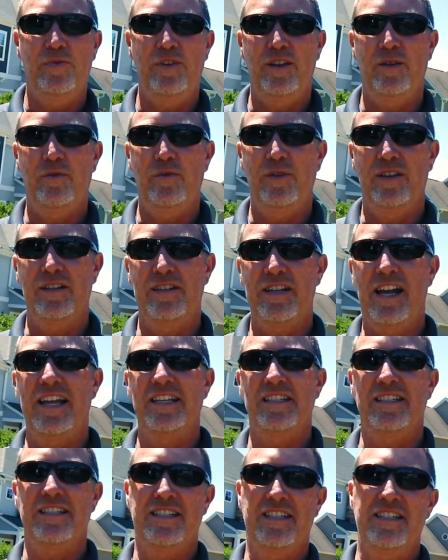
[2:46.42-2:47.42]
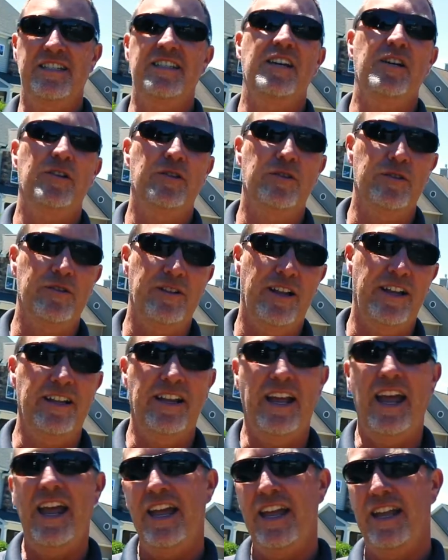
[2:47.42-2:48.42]
it entices the seller like,
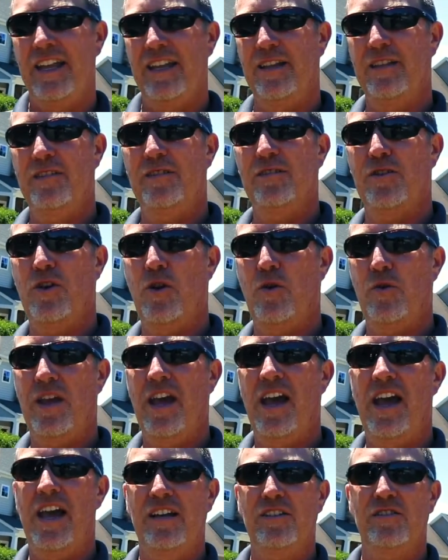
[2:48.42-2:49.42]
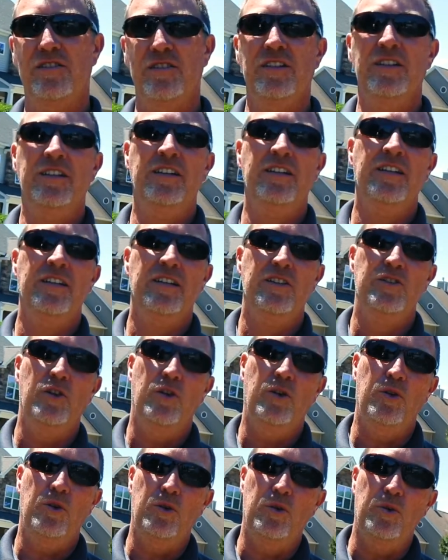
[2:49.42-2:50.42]
hey, this is all cash.
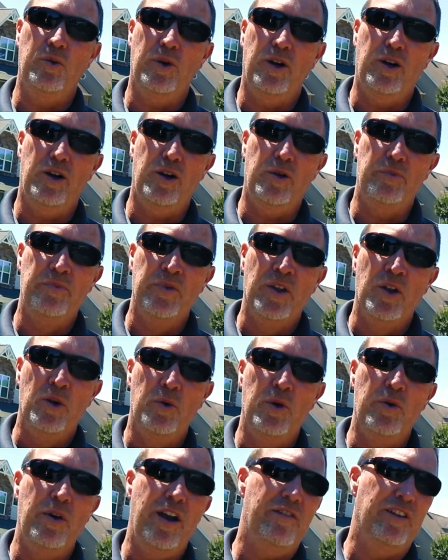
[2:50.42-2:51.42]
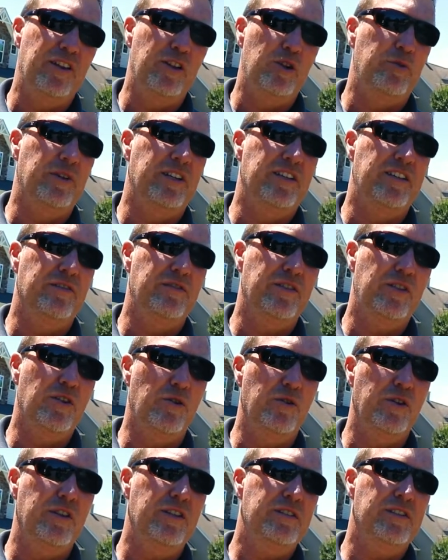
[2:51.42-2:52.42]
So um, we were having a little bit of
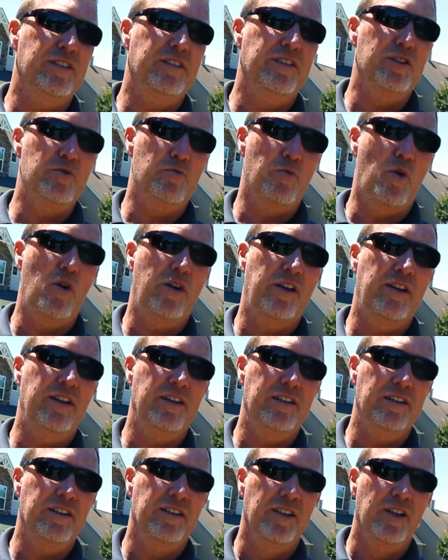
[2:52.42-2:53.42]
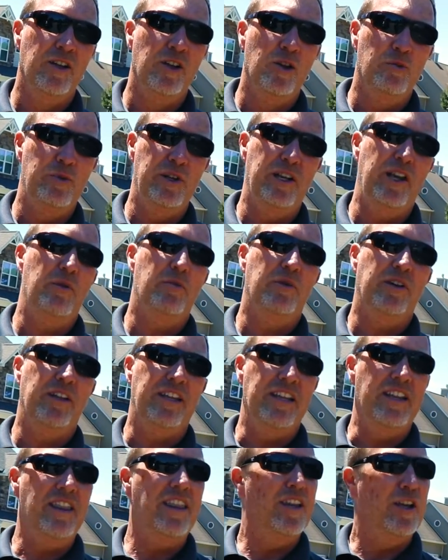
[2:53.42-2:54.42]
difficulties in this market, being able to
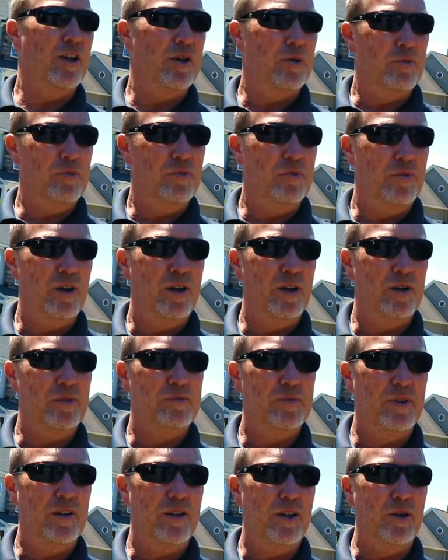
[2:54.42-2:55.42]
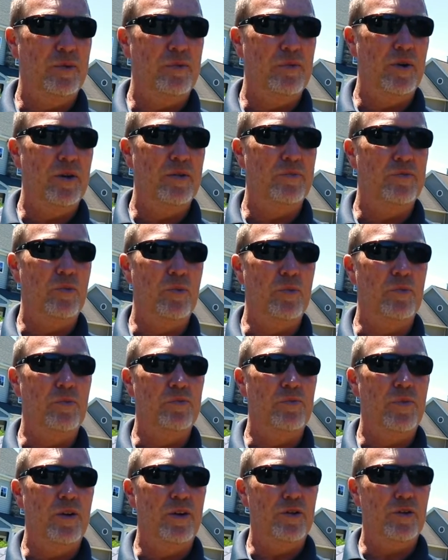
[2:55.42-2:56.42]
get them uh, um,
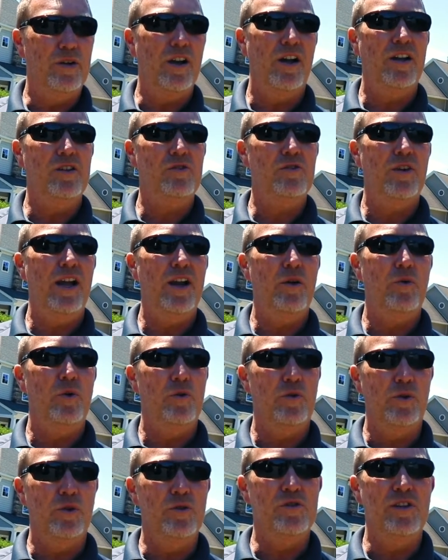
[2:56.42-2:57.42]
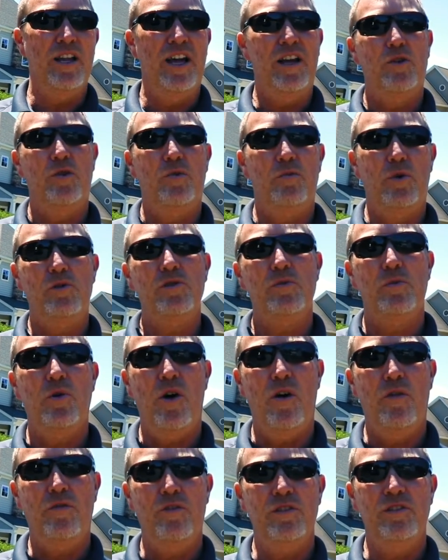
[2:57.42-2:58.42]
under contract. We were losing out on multiple
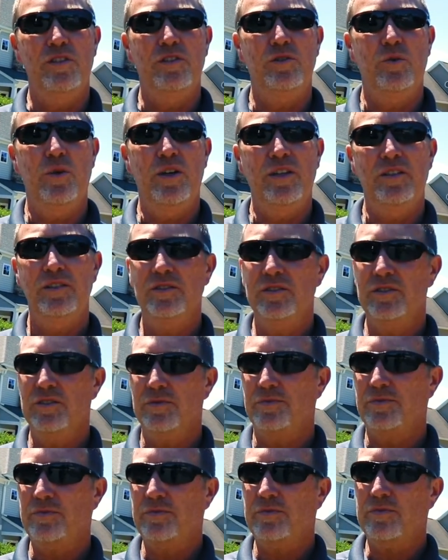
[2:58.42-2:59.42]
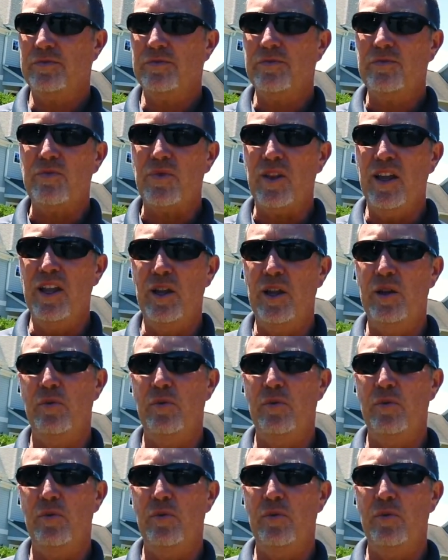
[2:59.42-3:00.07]
offer situations, and